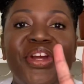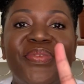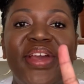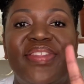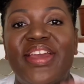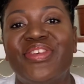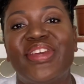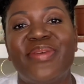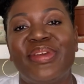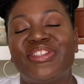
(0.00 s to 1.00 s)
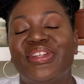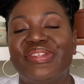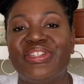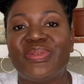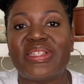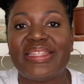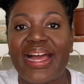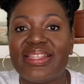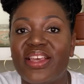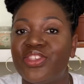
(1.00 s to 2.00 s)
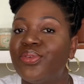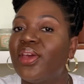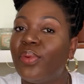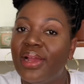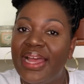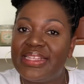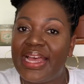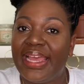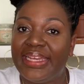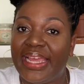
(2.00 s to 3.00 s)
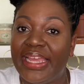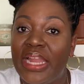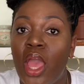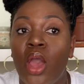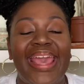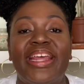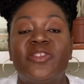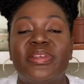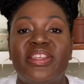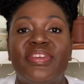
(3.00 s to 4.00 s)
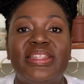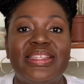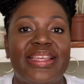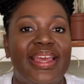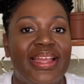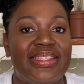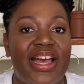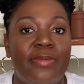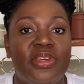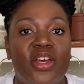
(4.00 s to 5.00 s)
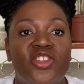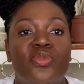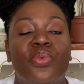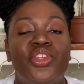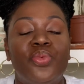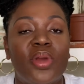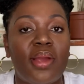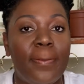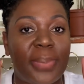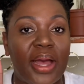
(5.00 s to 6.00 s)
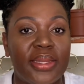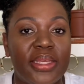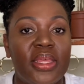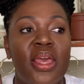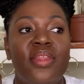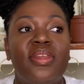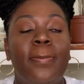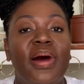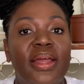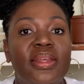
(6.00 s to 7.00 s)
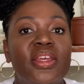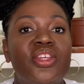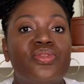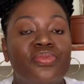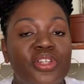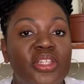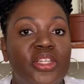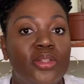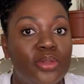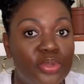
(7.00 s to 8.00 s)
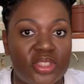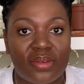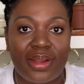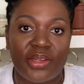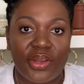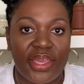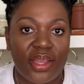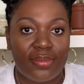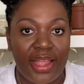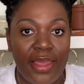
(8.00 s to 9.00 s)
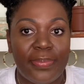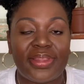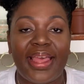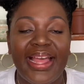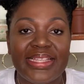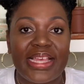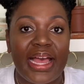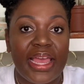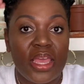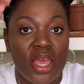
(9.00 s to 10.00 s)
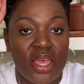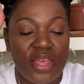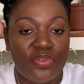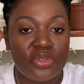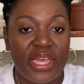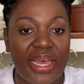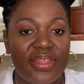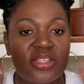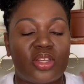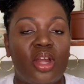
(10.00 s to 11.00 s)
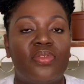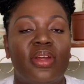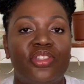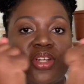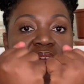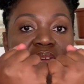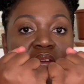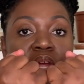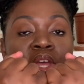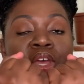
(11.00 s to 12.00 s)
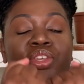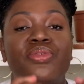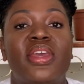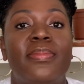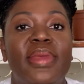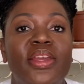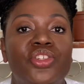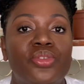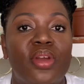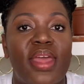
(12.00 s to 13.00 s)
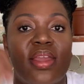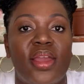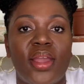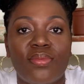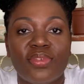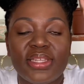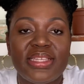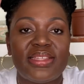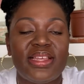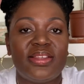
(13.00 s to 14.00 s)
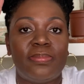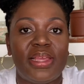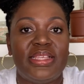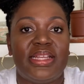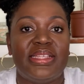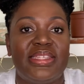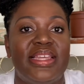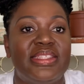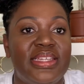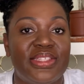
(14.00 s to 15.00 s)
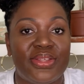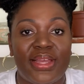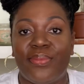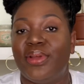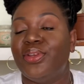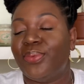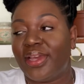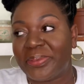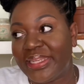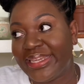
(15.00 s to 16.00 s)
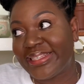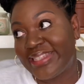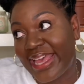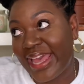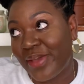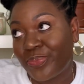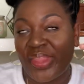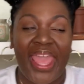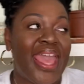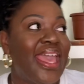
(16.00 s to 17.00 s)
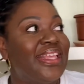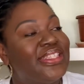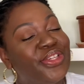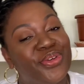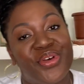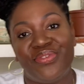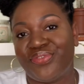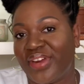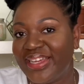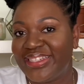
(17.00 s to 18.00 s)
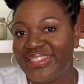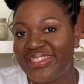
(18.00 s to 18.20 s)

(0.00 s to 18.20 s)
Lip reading: way that you can make sure your retwist lasts is you can wear a head tie at night. And I specifically say head tie because when you wear a bonnet, the bonnet is really loose around your hair, right? But the head tie, if you tie that scarf around your hair, you can make sure that your hair really stays in place and stays neat so that when you wake up the next day, it's still fresh.